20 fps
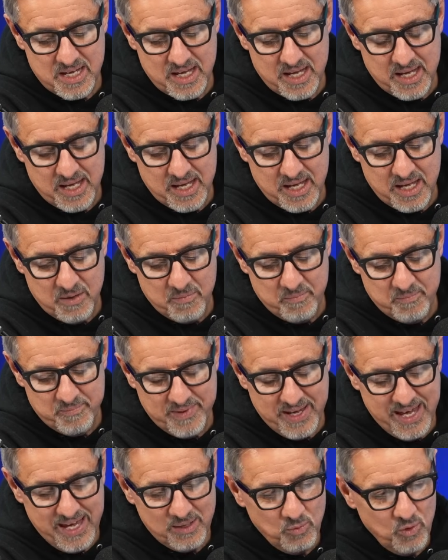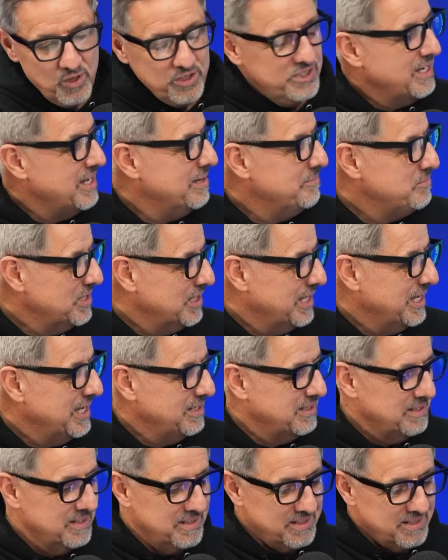and want to
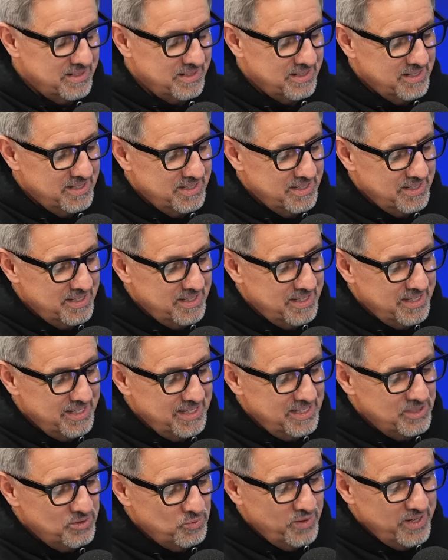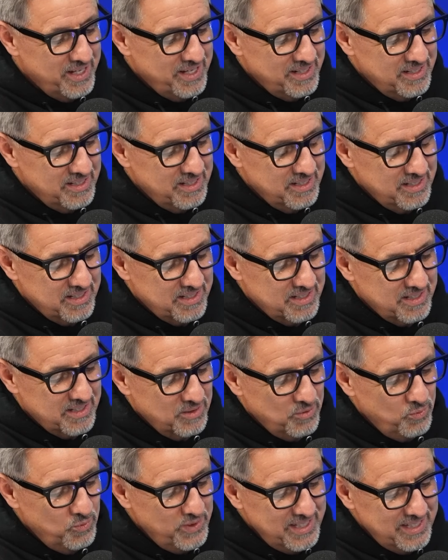emulate, is when
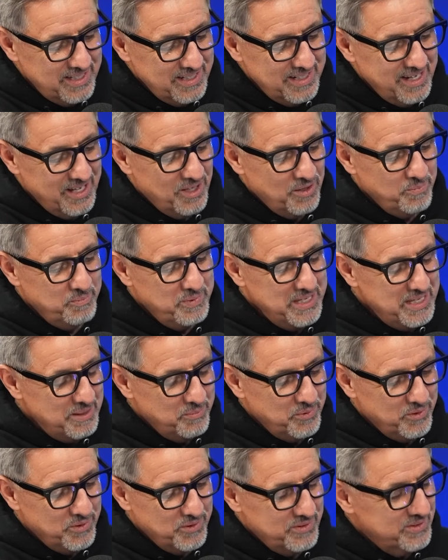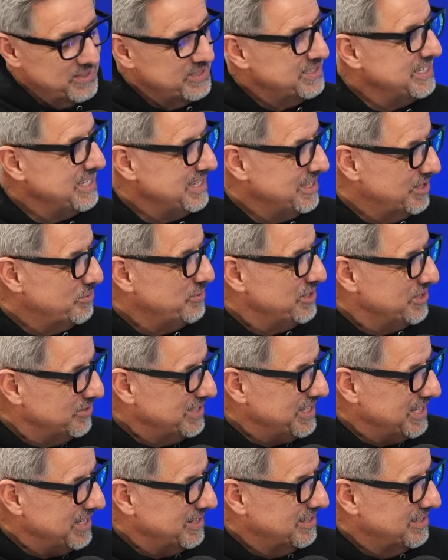we can help people see their real
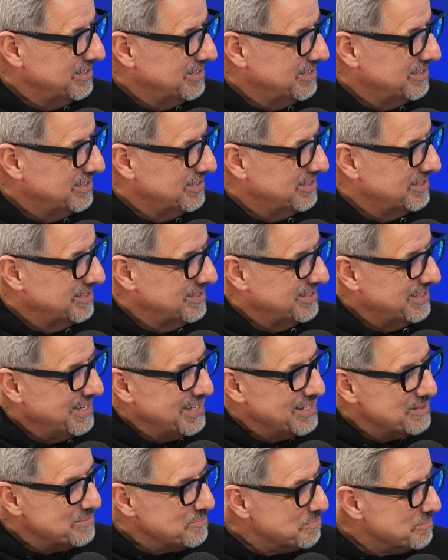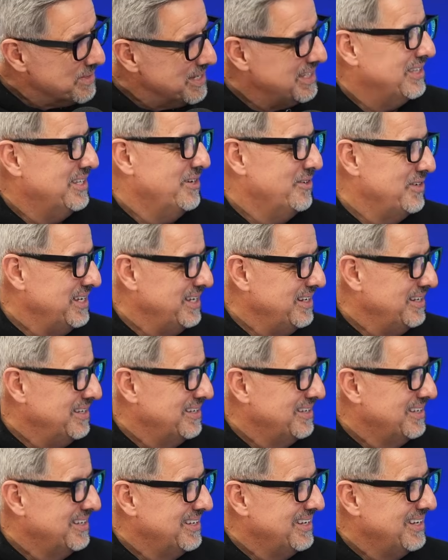need and meet their need
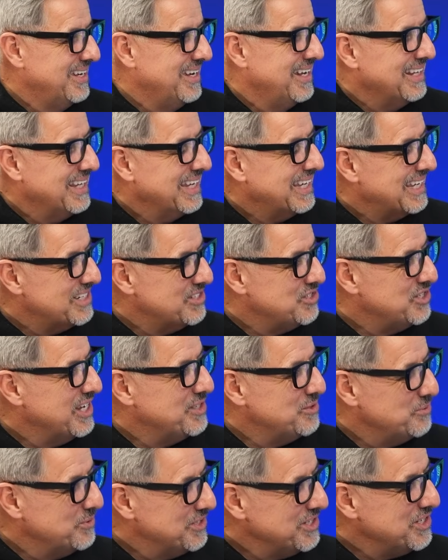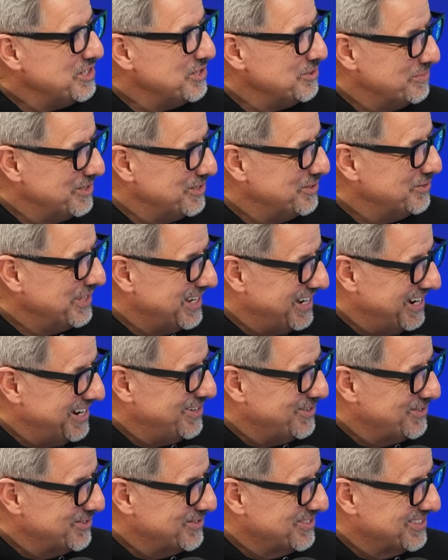like a genuine human who
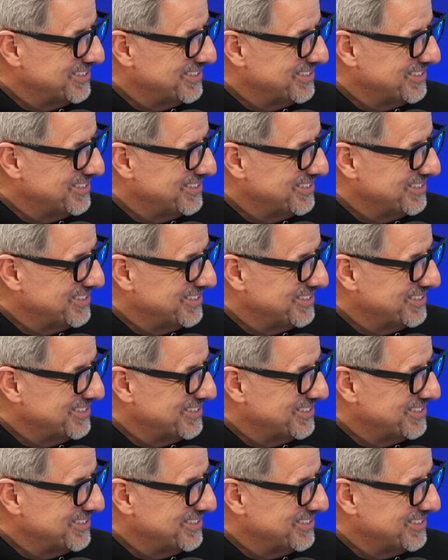cares.